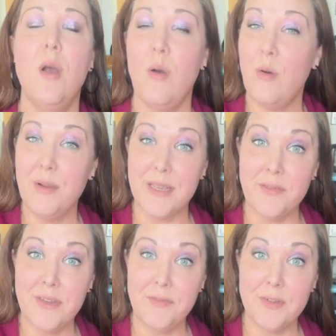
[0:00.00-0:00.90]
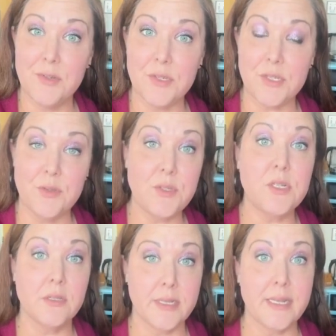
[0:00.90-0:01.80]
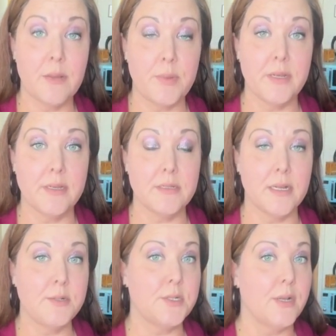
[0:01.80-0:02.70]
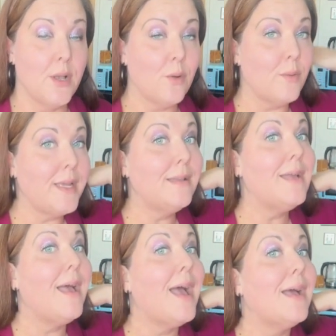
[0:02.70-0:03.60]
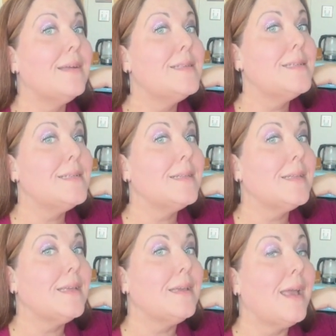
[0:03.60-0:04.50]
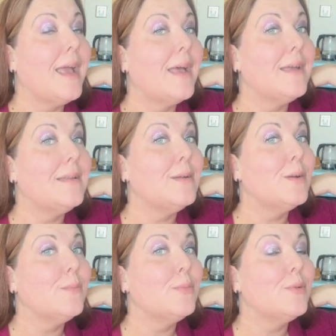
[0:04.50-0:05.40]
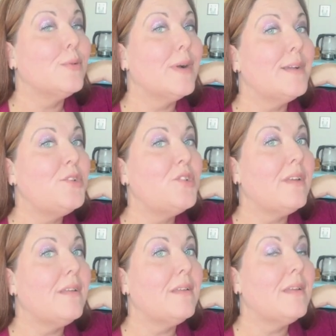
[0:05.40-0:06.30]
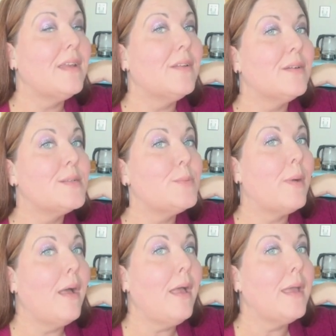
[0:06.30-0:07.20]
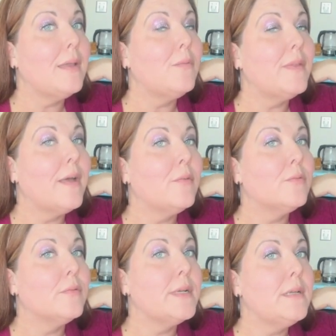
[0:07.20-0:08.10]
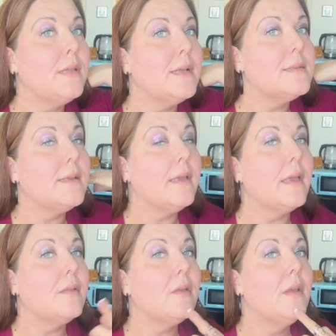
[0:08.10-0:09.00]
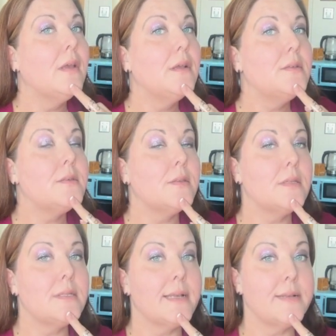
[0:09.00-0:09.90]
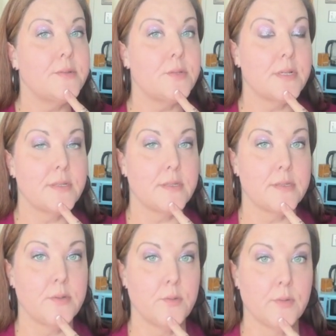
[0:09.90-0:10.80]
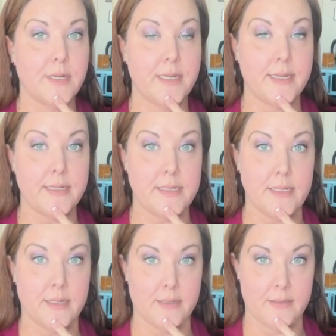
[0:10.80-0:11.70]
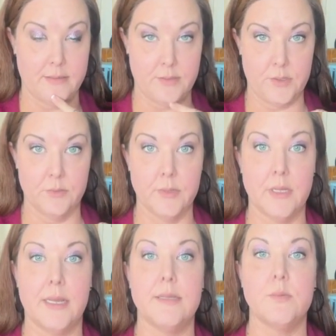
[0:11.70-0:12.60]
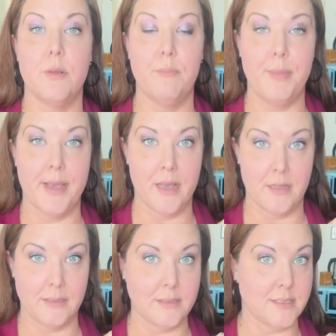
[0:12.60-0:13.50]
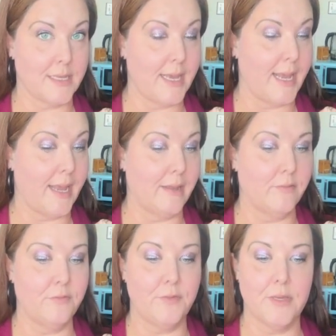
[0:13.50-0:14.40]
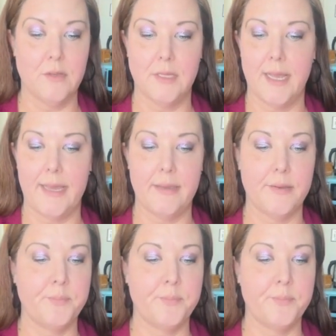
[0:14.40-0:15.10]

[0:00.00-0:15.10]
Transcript: or even if you're just used to looking up at a conductor, we can accidentally add compression in our spine without realizing it. So this exercise is a great idea to realize what balance can feel like.